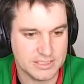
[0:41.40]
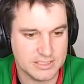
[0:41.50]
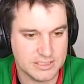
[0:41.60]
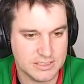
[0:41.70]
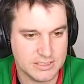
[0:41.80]

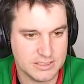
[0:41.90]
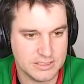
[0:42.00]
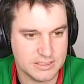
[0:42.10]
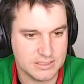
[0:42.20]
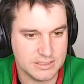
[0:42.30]

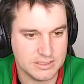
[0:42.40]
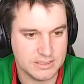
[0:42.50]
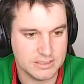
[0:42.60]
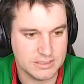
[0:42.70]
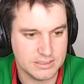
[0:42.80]

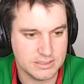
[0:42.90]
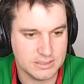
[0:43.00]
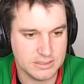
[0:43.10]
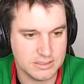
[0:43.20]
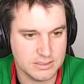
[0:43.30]

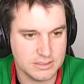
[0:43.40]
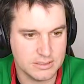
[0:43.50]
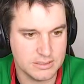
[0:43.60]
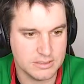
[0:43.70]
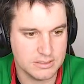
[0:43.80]

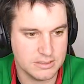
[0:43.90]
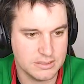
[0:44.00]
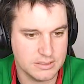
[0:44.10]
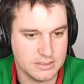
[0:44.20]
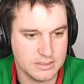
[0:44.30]

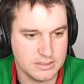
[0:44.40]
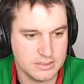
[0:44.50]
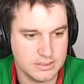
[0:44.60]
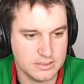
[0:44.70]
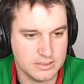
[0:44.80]
Nothing is said.